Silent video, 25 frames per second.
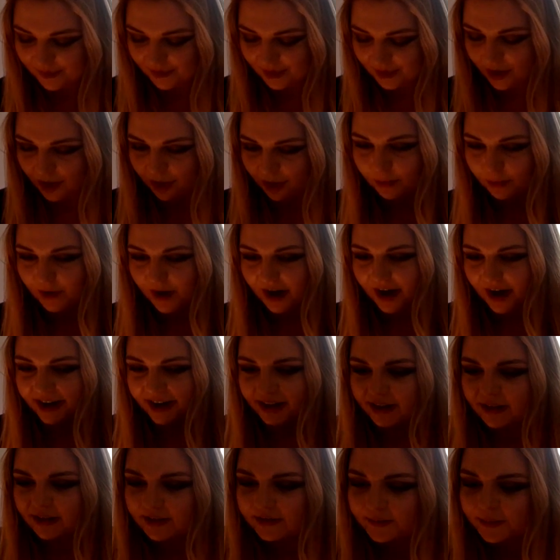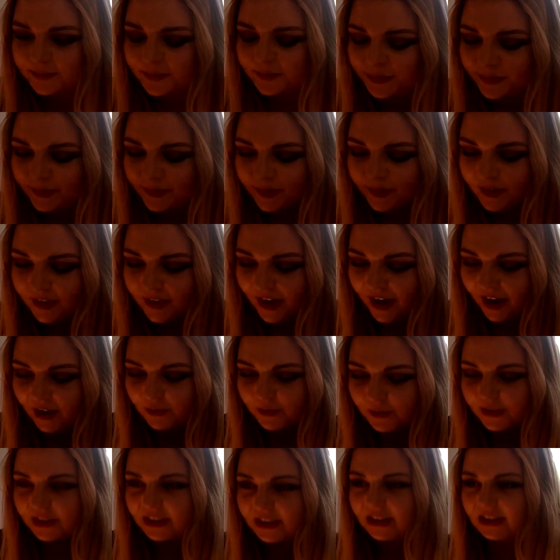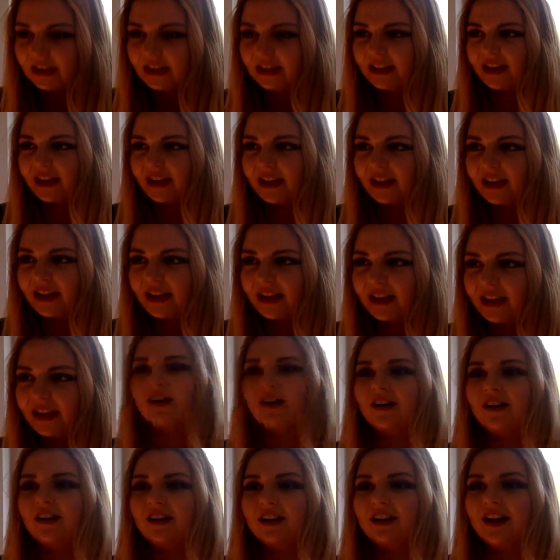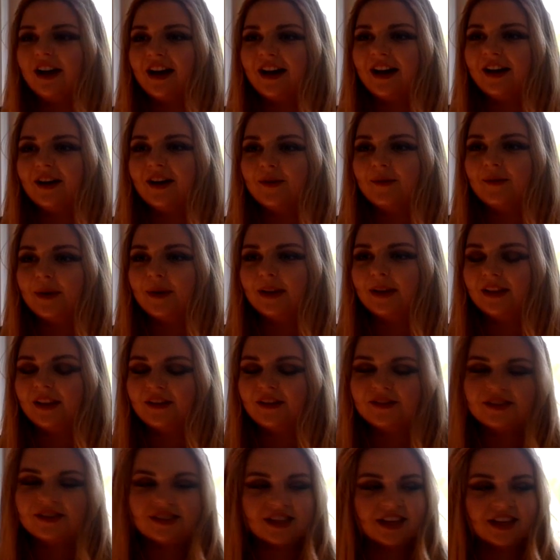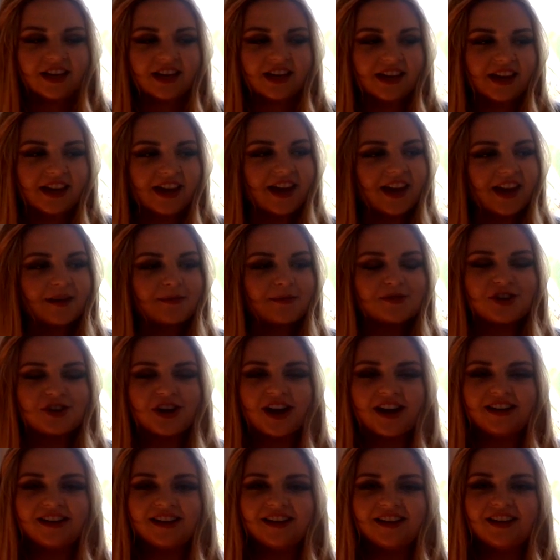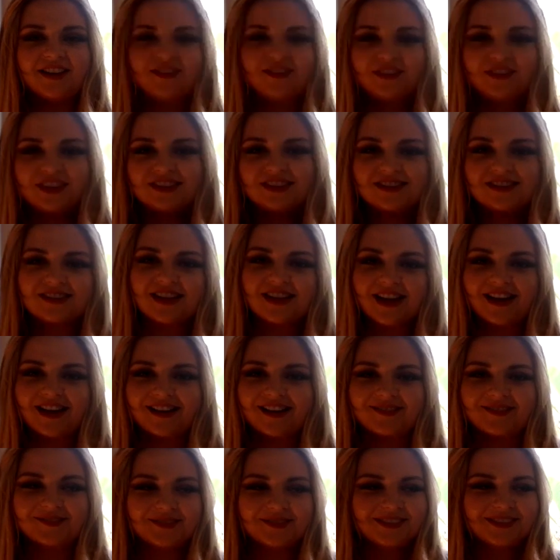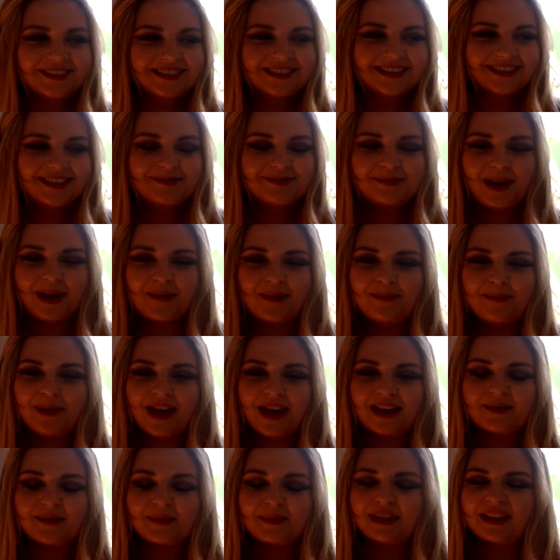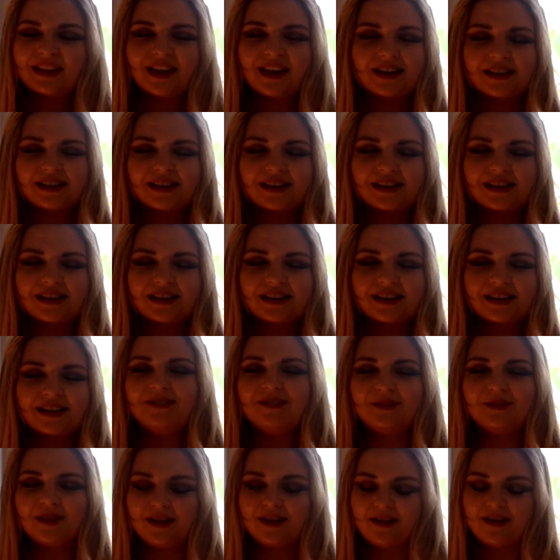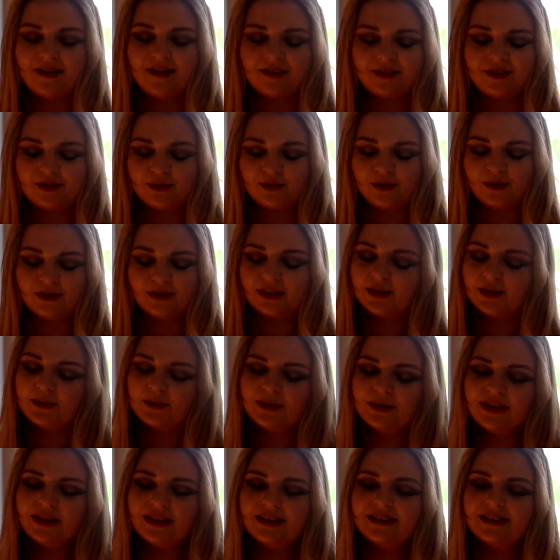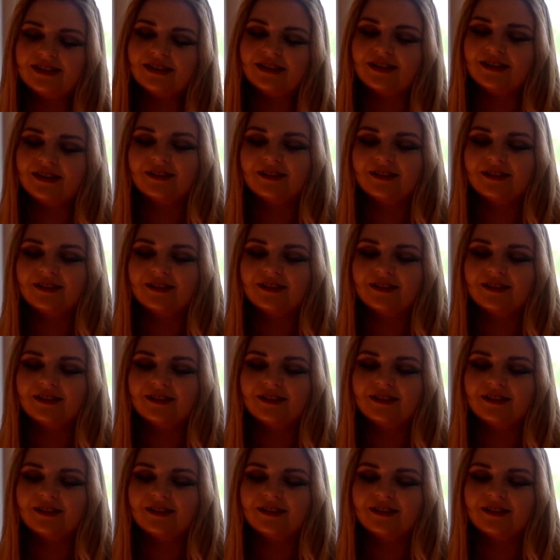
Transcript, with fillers: O'Brien. I really like that song. Um, I love singing it. I'm trying to convince um, my band. I'm like, guys, we need to do that on the tour. Like, we need to.